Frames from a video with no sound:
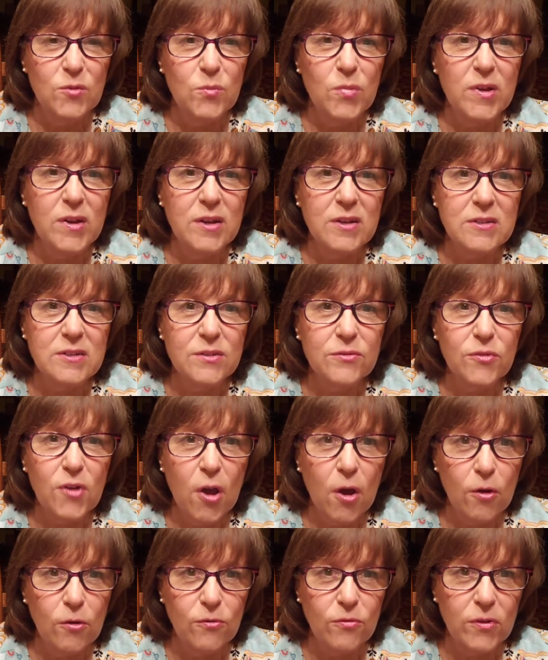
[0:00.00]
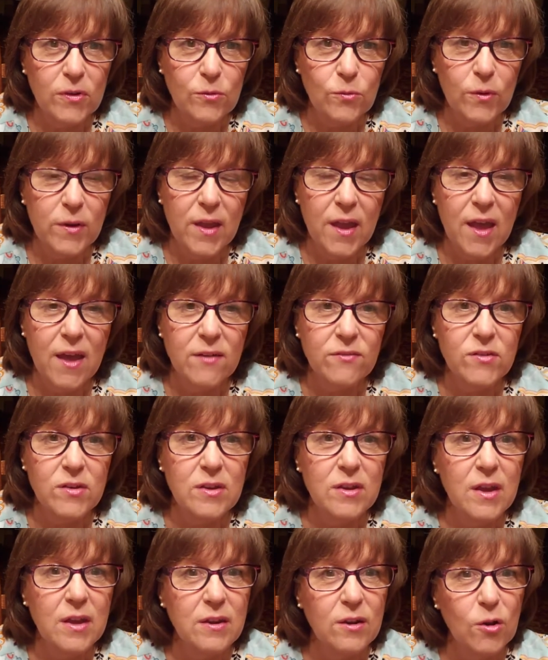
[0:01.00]
Because of COVID, we
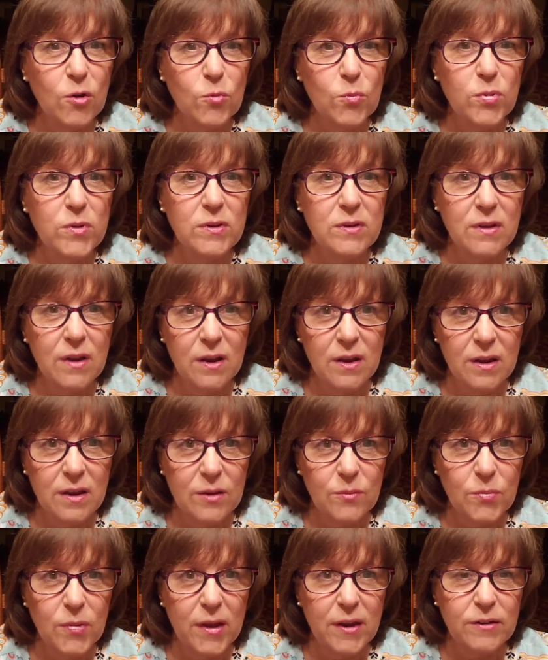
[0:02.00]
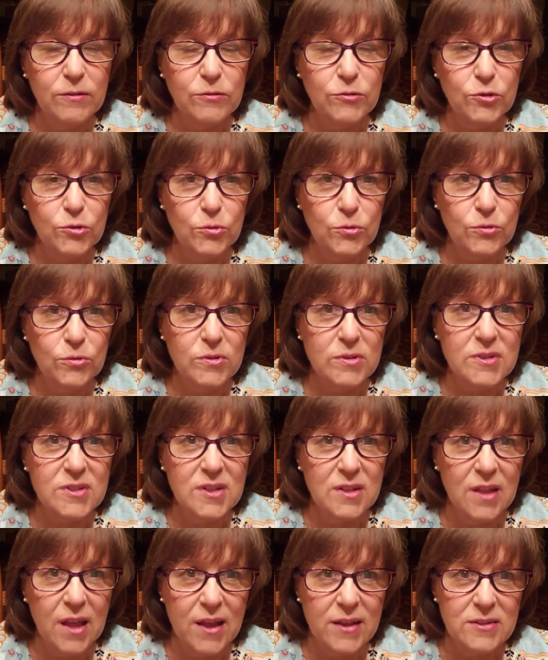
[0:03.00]
haven't yet opened up our children's
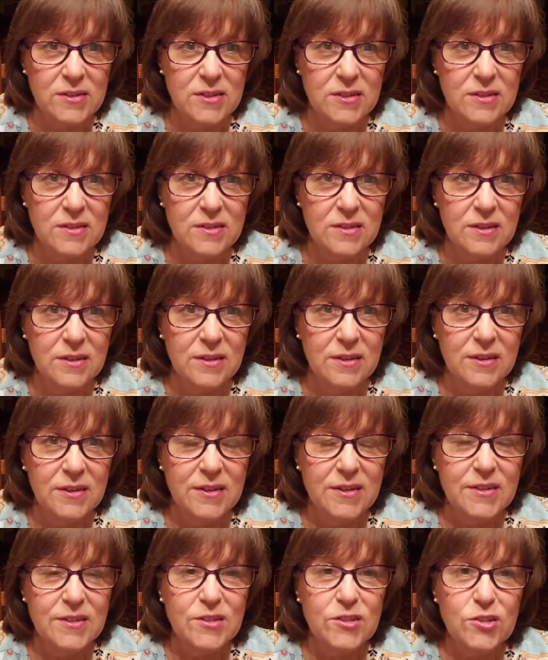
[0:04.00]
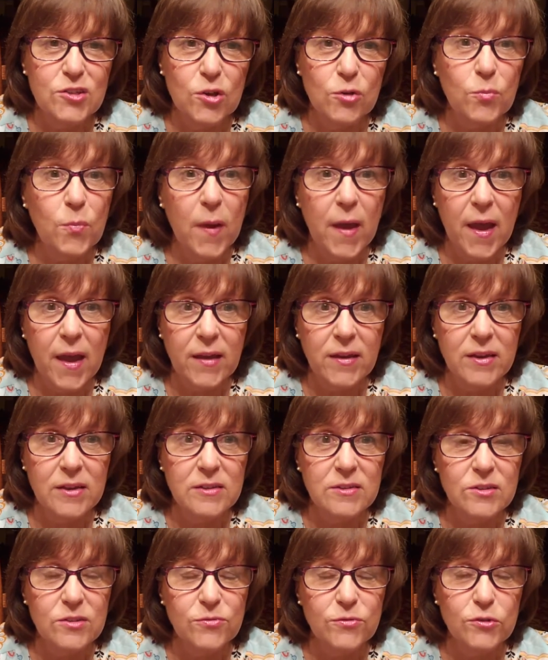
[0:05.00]
classes. So
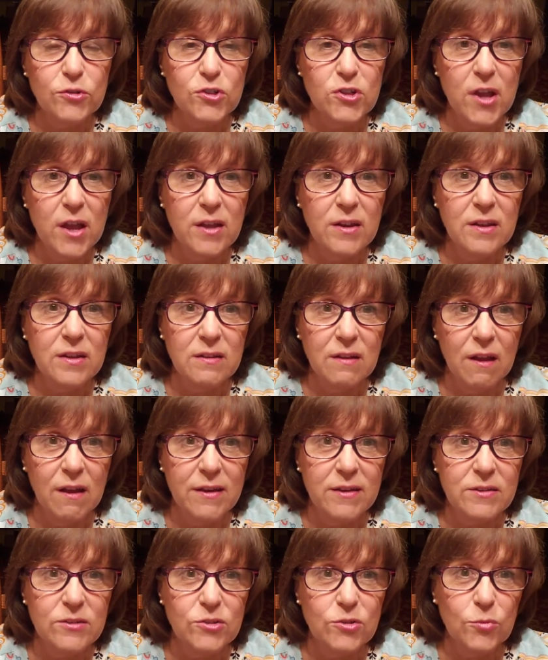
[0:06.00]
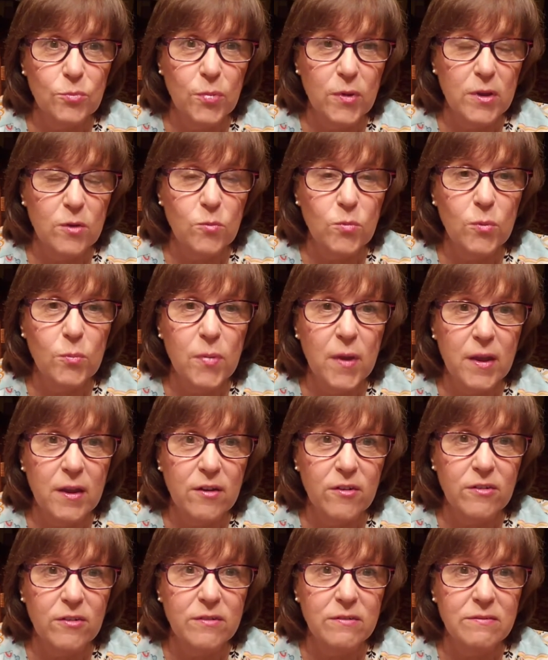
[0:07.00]
packets for Shining Lights are being
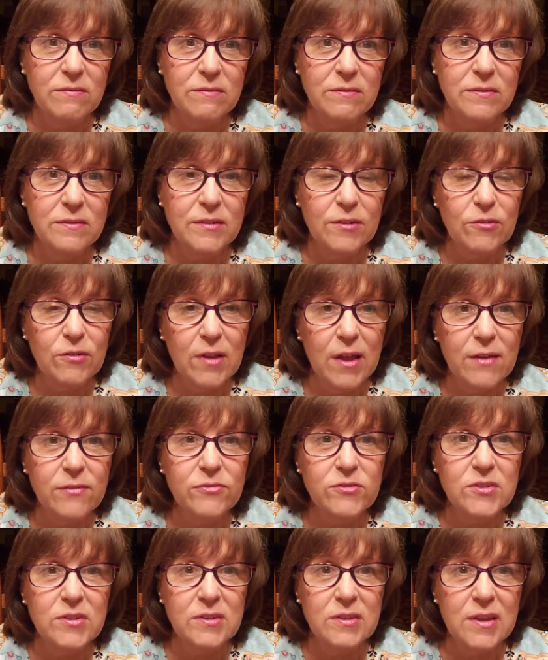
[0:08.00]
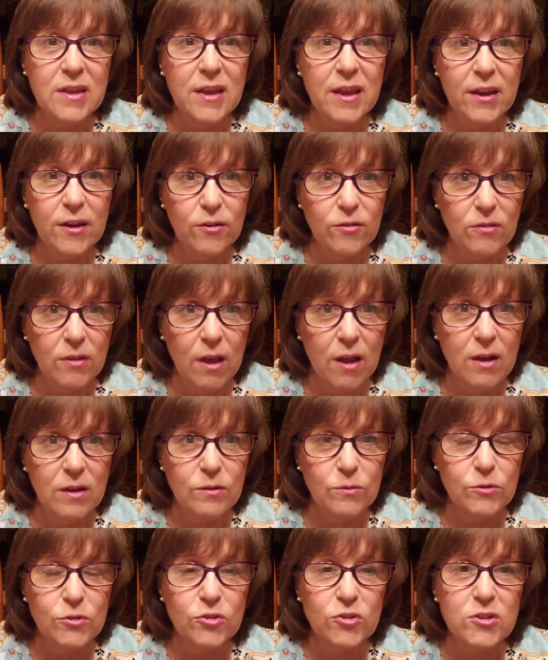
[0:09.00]
prepared. They're left in the
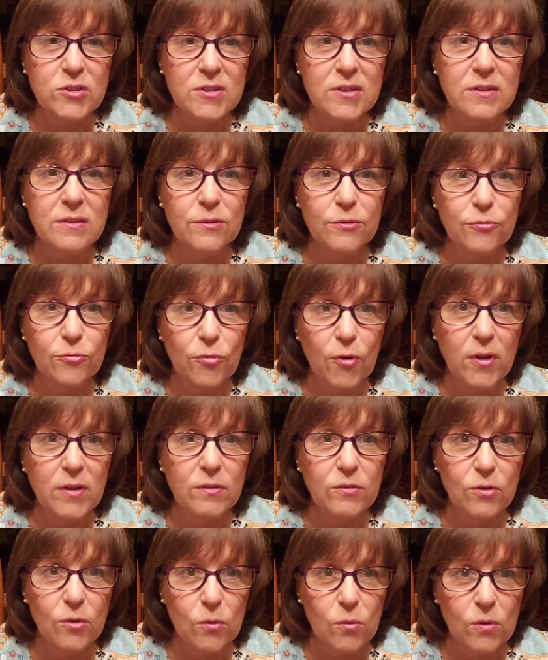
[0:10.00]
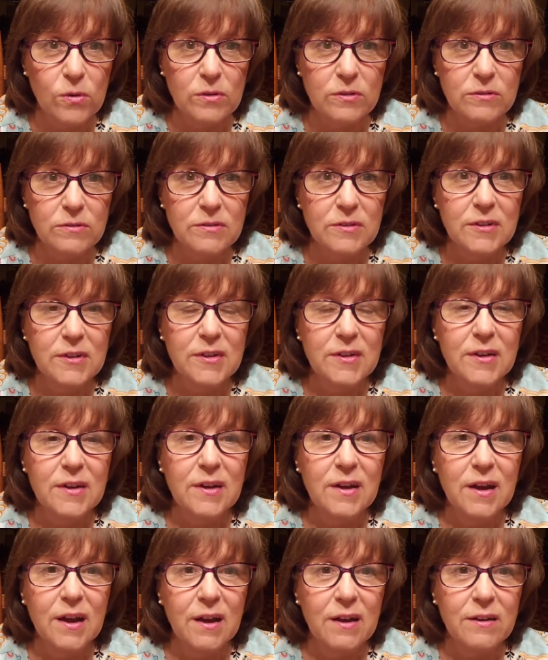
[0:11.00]
airlock, which is at the front door
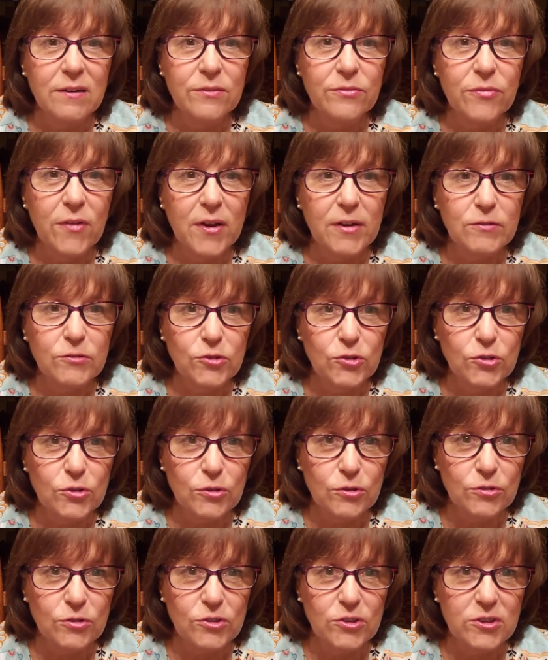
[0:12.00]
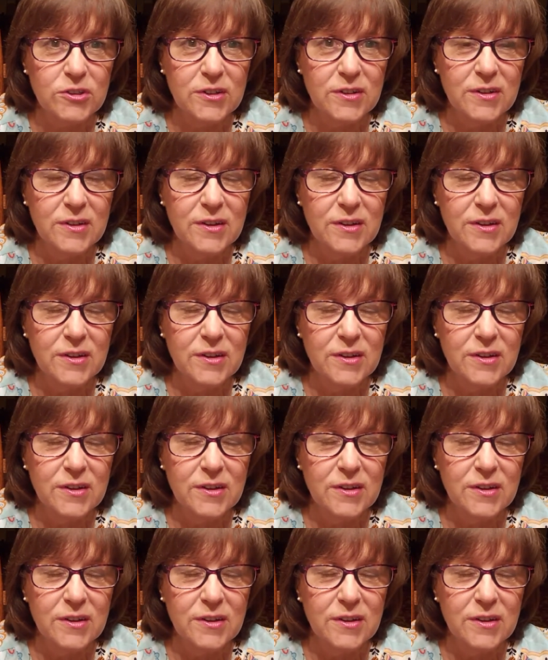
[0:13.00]
of our church.